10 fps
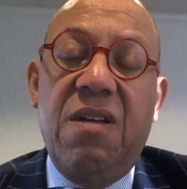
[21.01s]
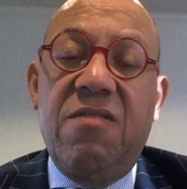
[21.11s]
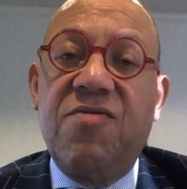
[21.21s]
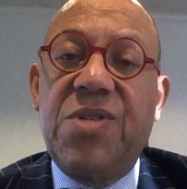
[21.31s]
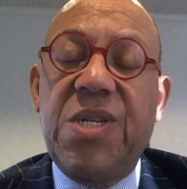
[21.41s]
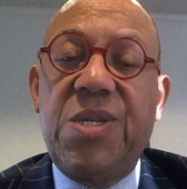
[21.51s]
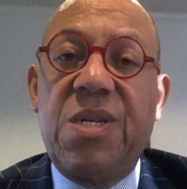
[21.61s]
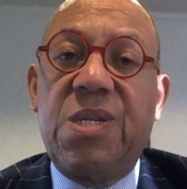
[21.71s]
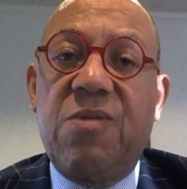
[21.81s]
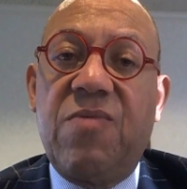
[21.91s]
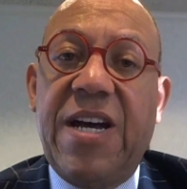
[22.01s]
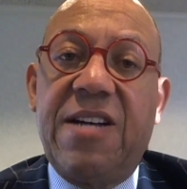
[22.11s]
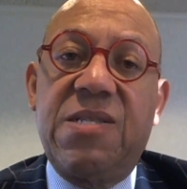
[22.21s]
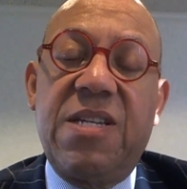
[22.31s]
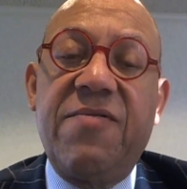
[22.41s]
The resistance
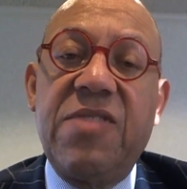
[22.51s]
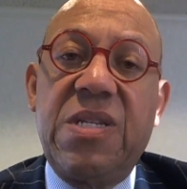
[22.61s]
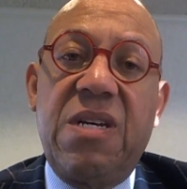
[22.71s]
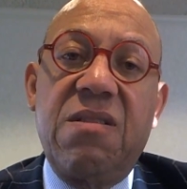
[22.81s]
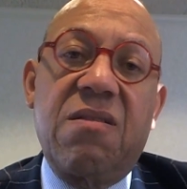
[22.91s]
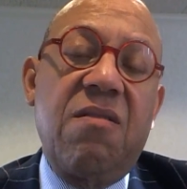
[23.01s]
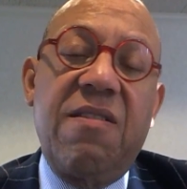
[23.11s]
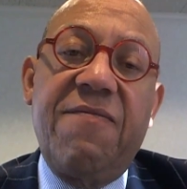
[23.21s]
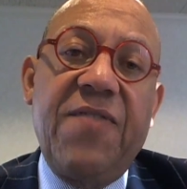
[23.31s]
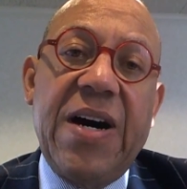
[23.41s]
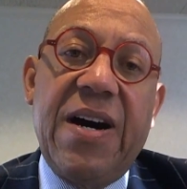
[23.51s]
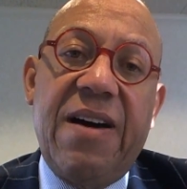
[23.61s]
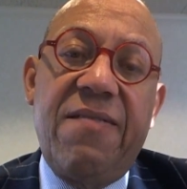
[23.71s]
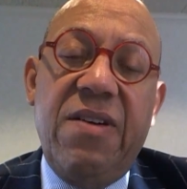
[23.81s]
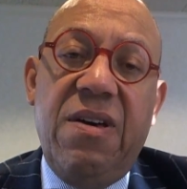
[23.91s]
around
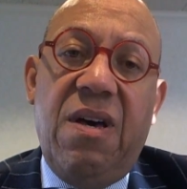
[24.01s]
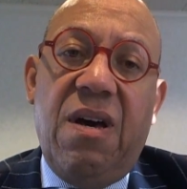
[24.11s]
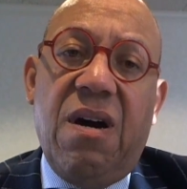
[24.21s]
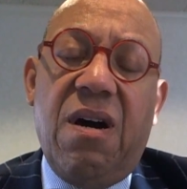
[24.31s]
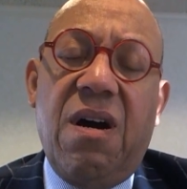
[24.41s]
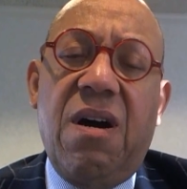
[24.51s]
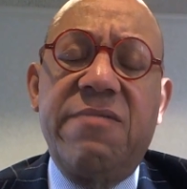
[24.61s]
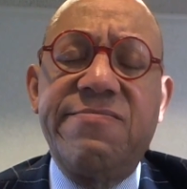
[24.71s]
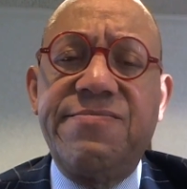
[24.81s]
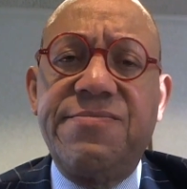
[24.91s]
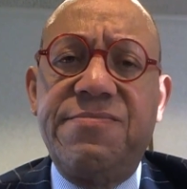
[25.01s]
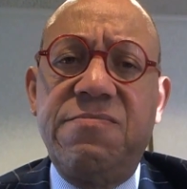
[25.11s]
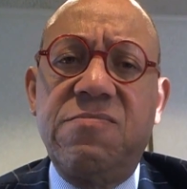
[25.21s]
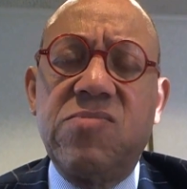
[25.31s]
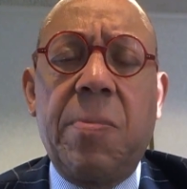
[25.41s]

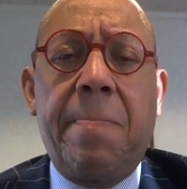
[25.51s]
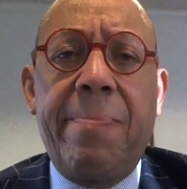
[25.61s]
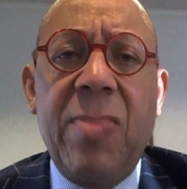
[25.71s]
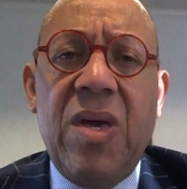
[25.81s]
1735.